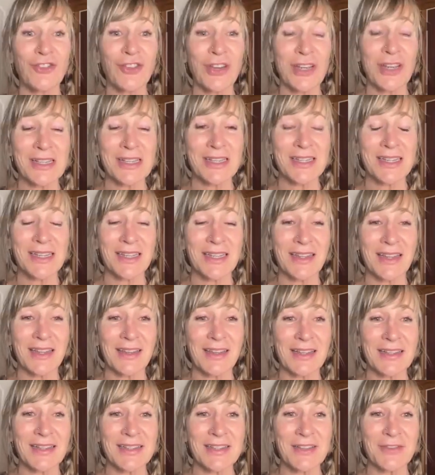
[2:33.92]
interesting
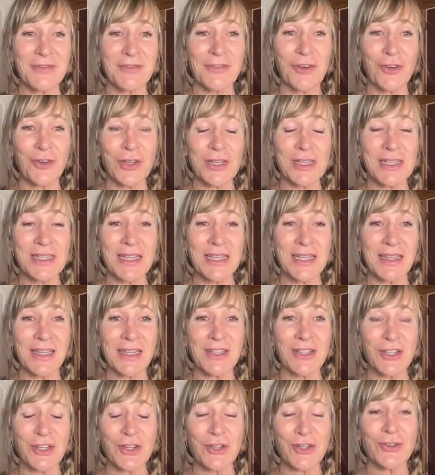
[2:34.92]
that that's the focus that
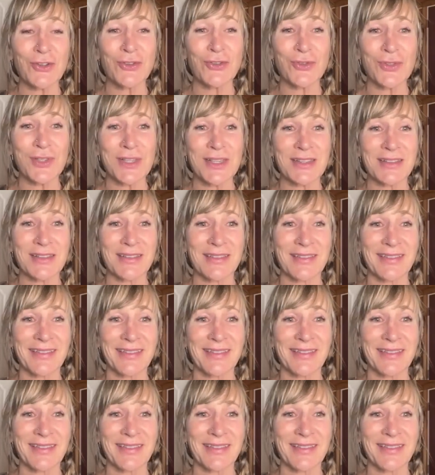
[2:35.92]
they chose.